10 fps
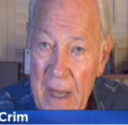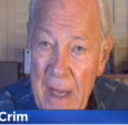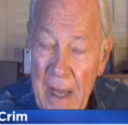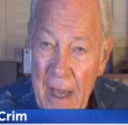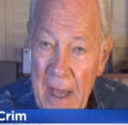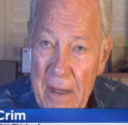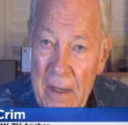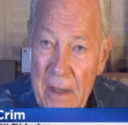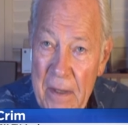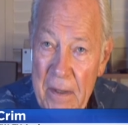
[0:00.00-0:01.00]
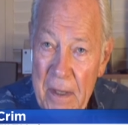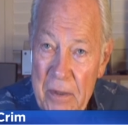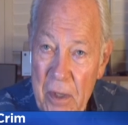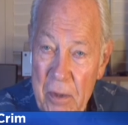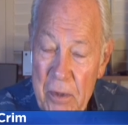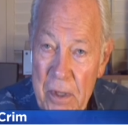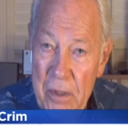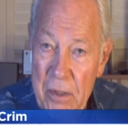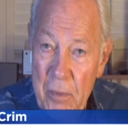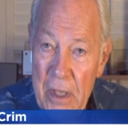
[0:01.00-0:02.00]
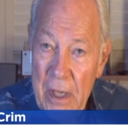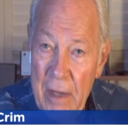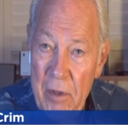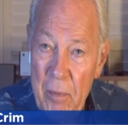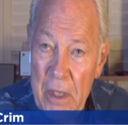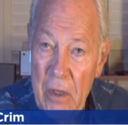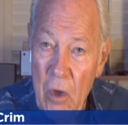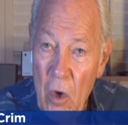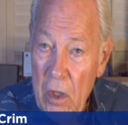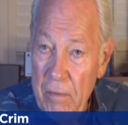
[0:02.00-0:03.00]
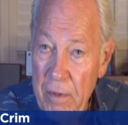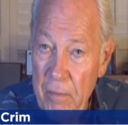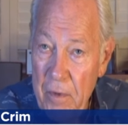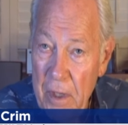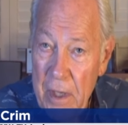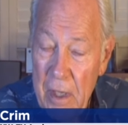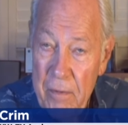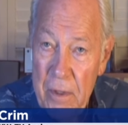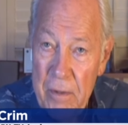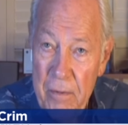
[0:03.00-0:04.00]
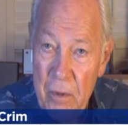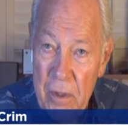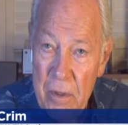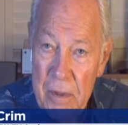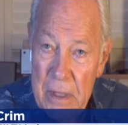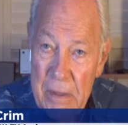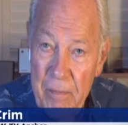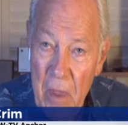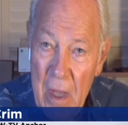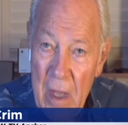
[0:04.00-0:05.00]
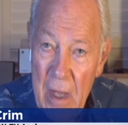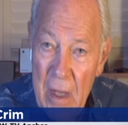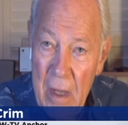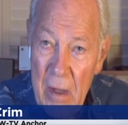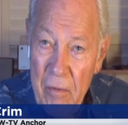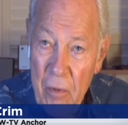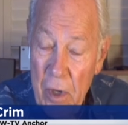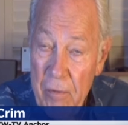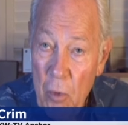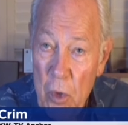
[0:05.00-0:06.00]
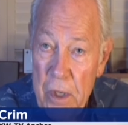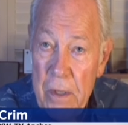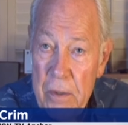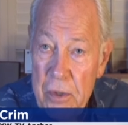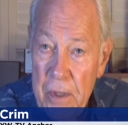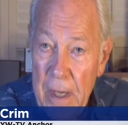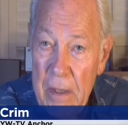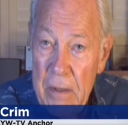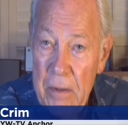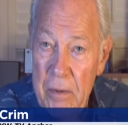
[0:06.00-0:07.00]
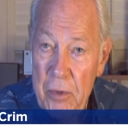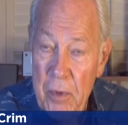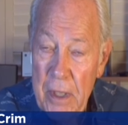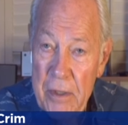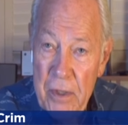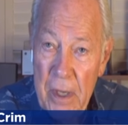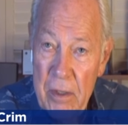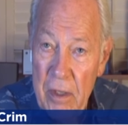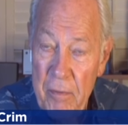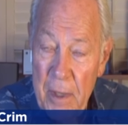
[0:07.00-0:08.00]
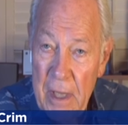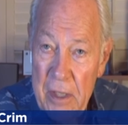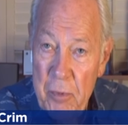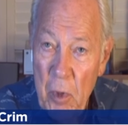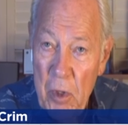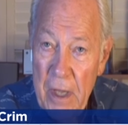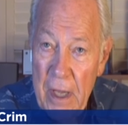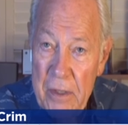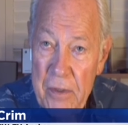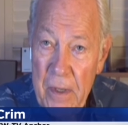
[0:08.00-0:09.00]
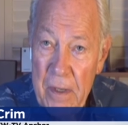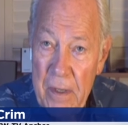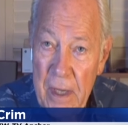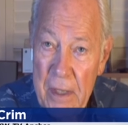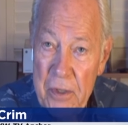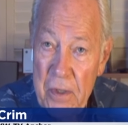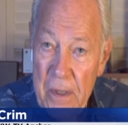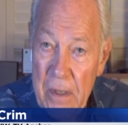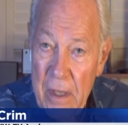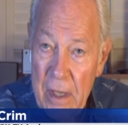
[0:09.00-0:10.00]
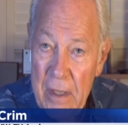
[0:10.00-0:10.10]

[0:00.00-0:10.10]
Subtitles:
And it's interesting to me, having been gone from Philadelphia for 44 years now, was when I signed off my last broadcast there, that I still get